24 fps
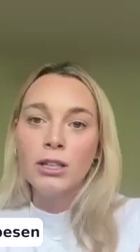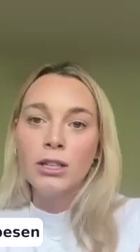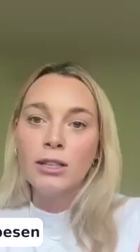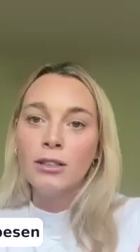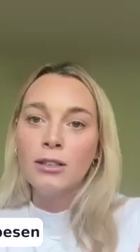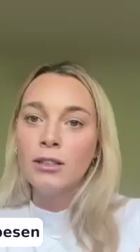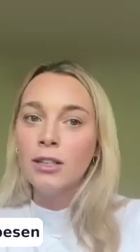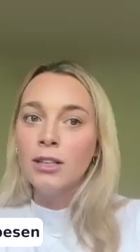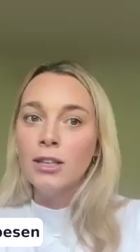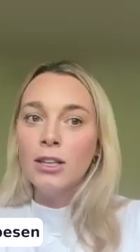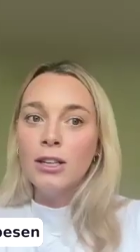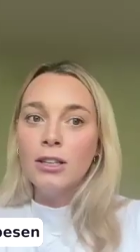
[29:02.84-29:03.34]
wrong?
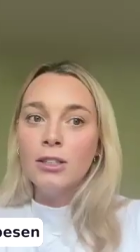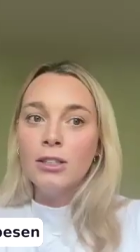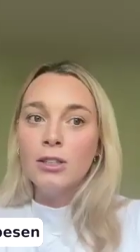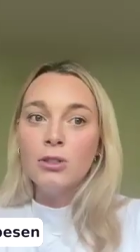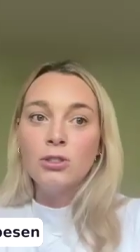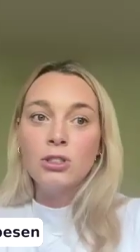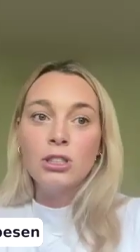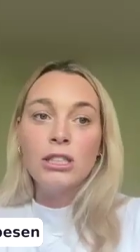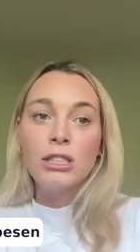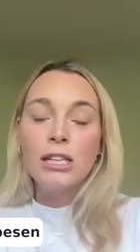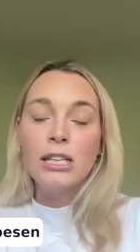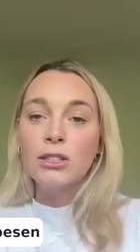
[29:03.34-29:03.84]
And
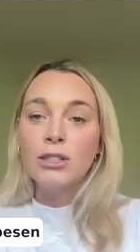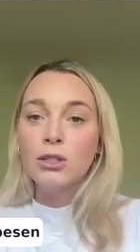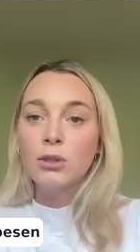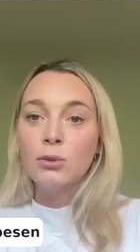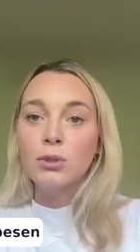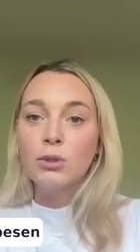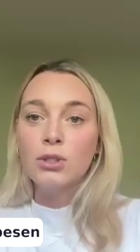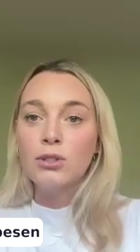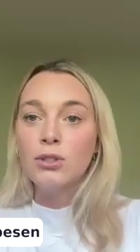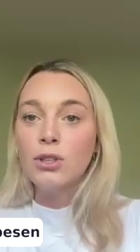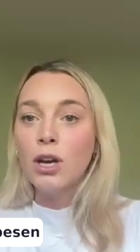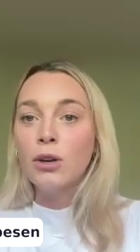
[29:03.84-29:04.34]
usually the
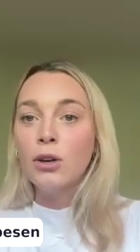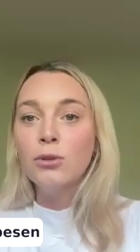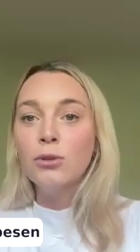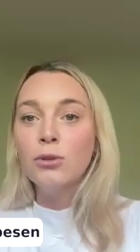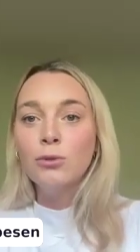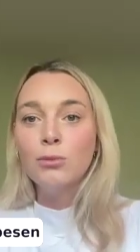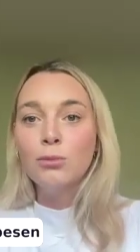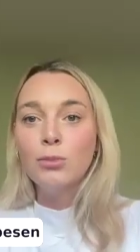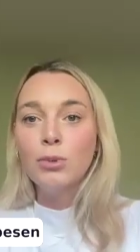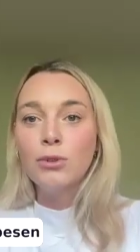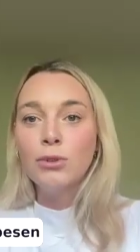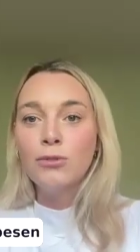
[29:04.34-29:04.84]
answer was no